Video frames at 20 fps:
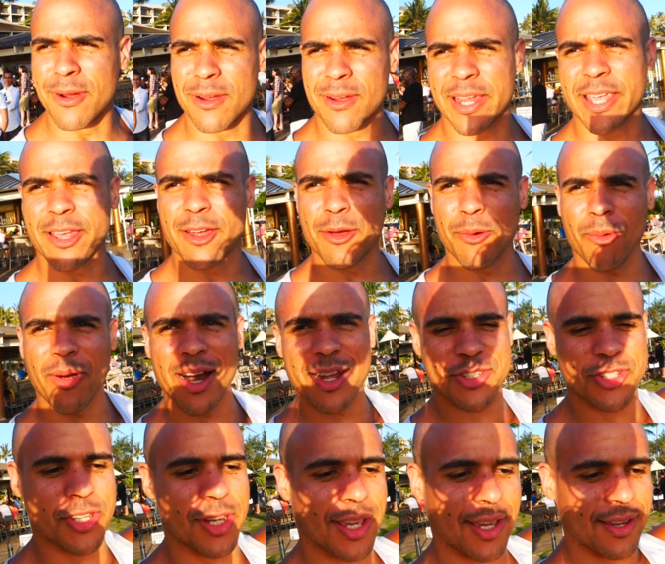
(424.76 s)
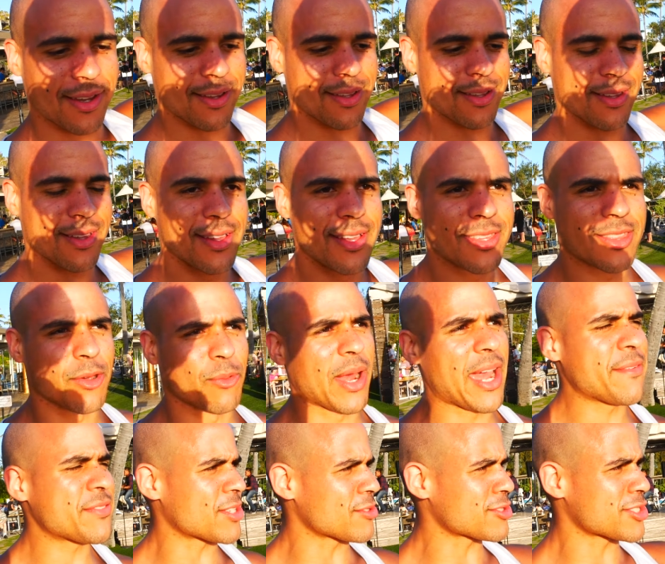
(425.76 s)
are here watching the
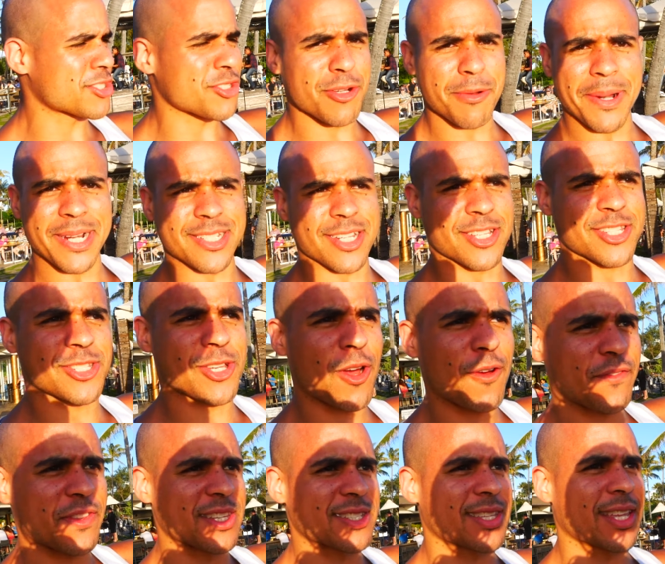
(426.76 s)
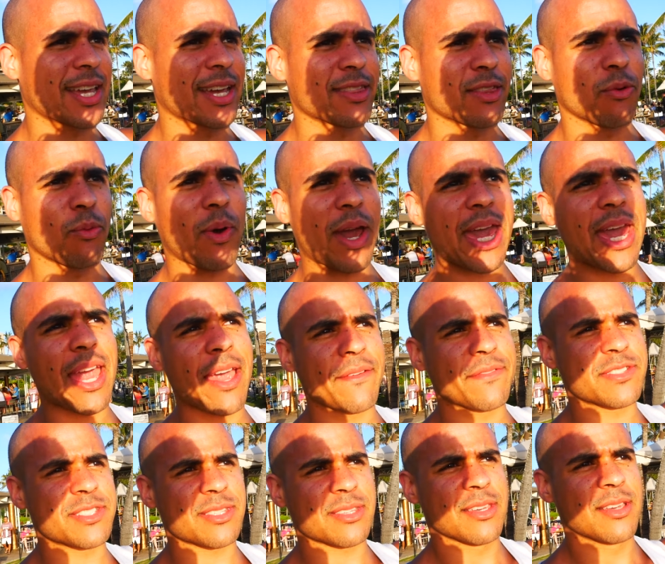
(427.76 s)
waves. There's a dude about to surf this thing. The
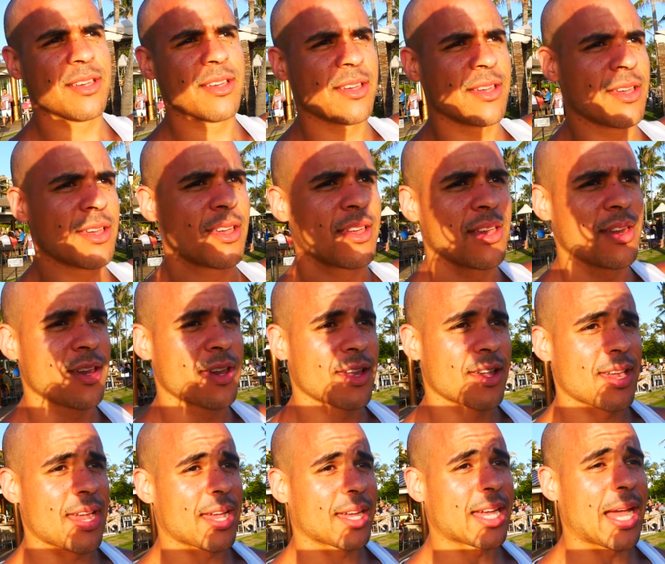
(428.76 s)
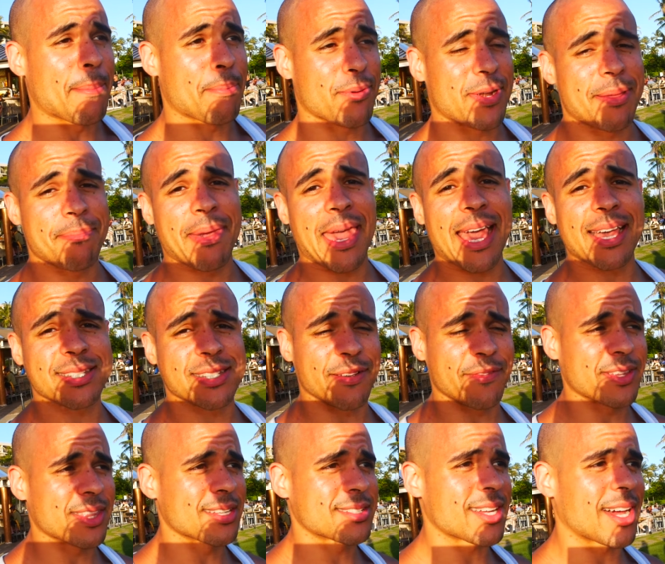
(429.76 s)
waves got pretty
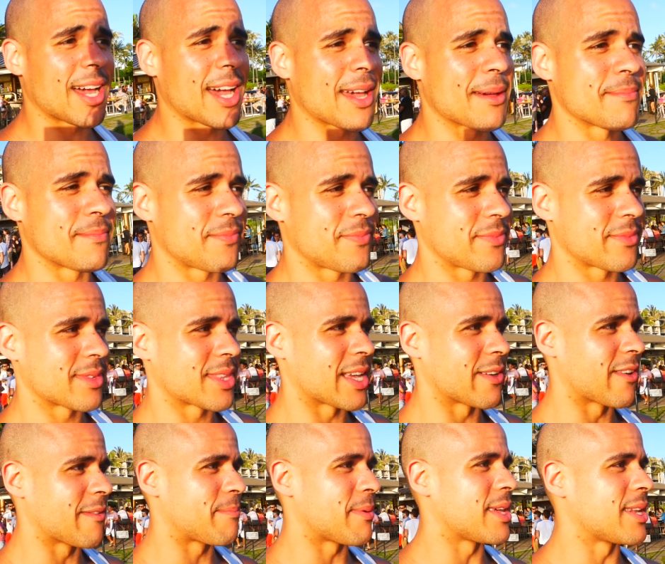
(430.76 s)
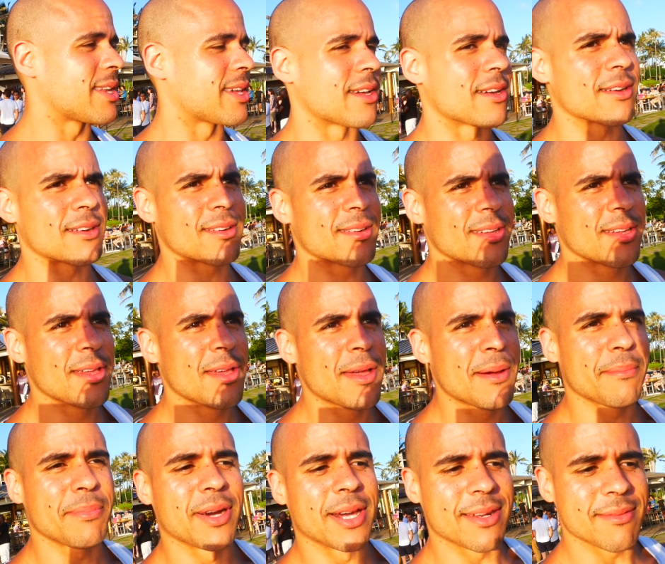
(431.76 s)
massive in the time that we've been here,
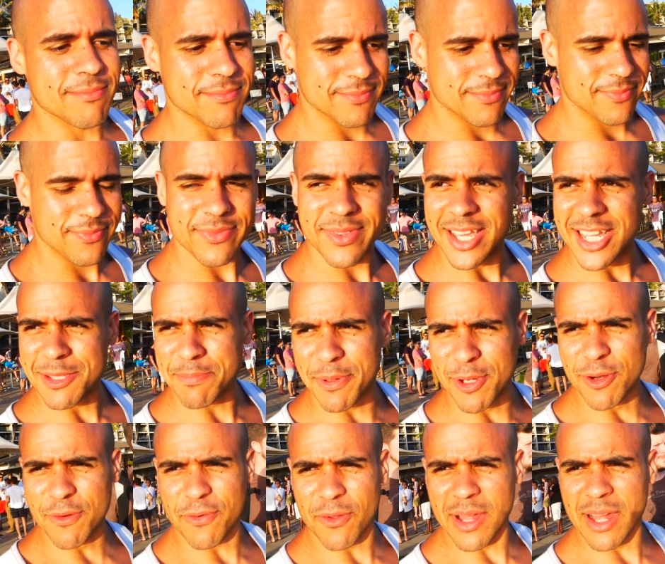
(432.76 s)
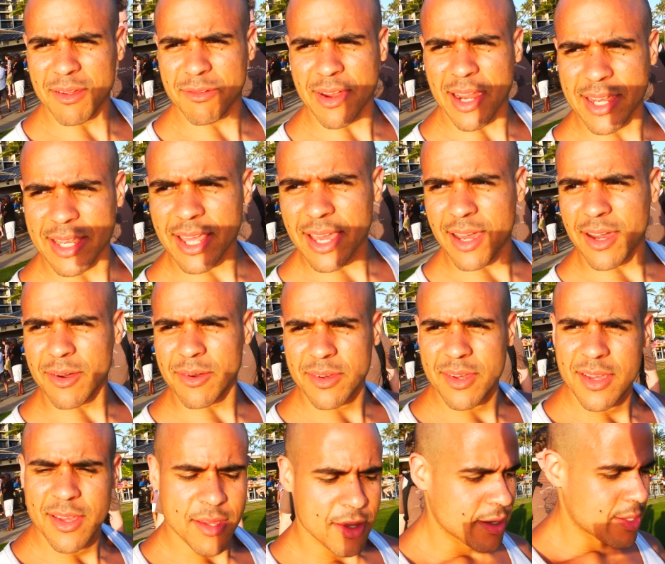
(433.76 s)
but it's beautiful out right now.
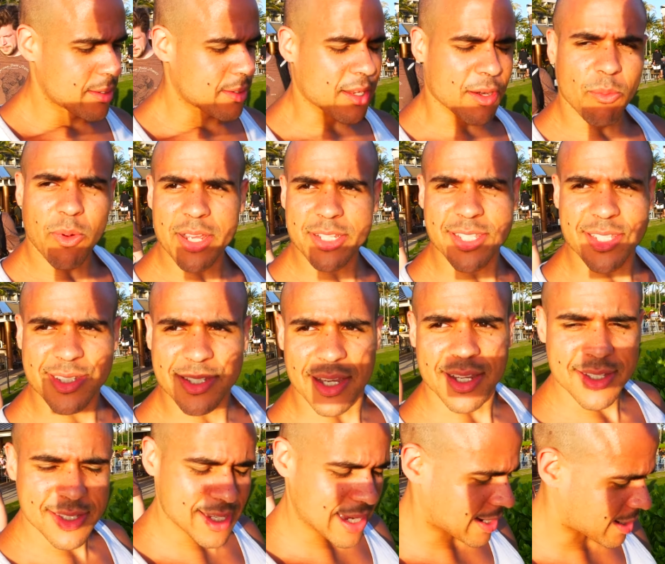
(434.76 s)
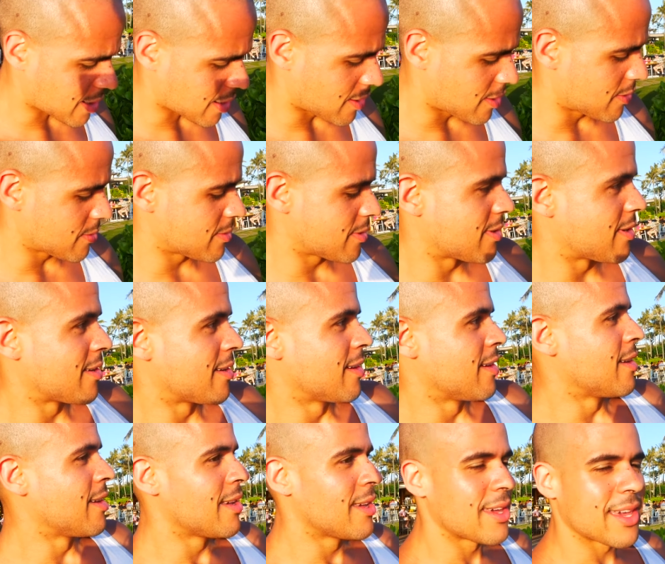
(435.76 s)
I'm gonna watch the sunset go
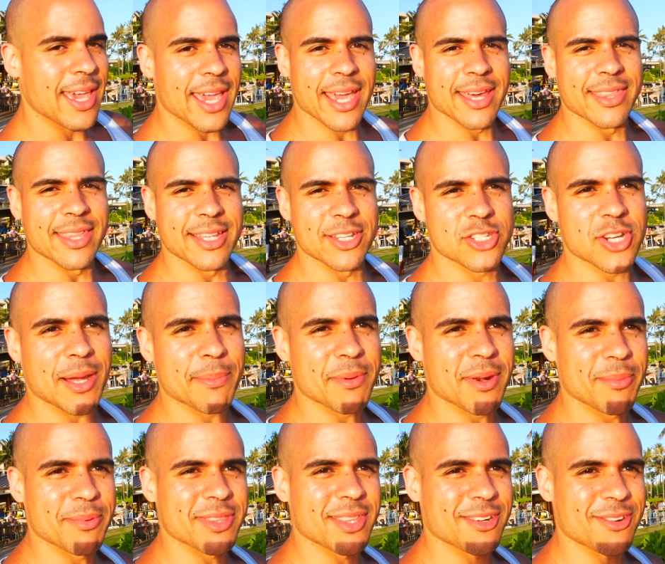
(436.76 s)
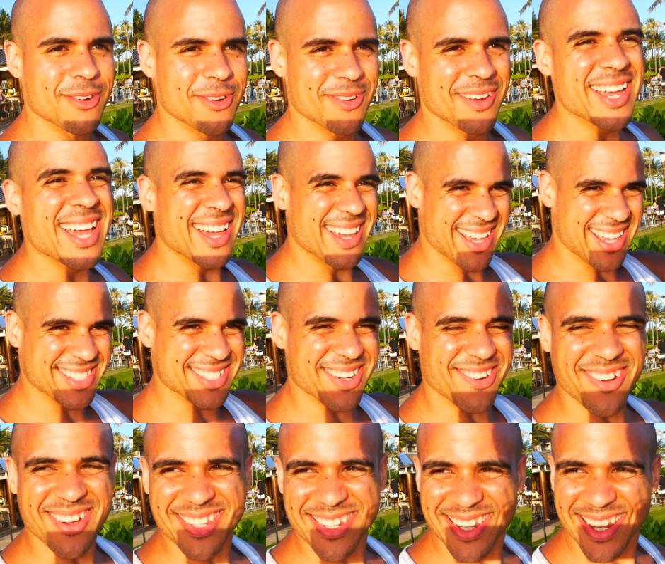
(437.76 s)
and then chop it up with the crew. How's it
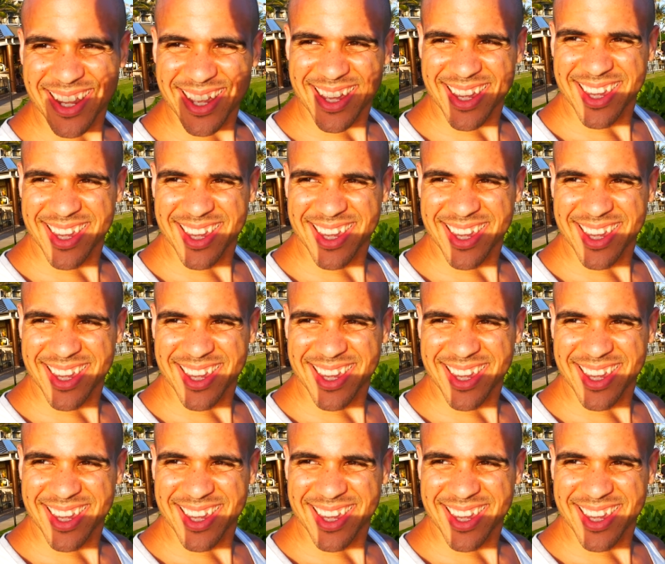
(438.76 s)
going?